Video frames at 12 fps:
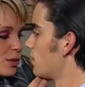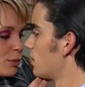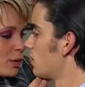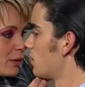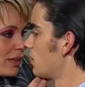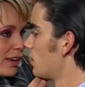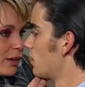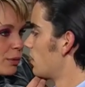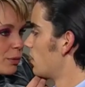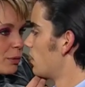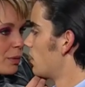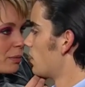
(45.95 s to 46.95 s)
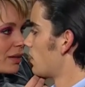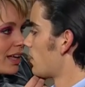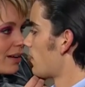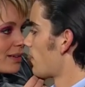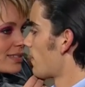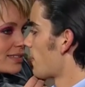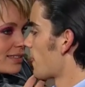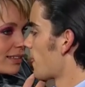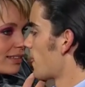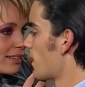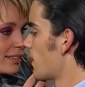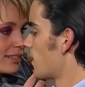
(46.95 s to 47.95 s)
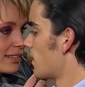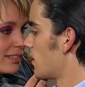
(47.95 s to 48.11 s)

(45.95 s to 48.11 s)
(not speaking)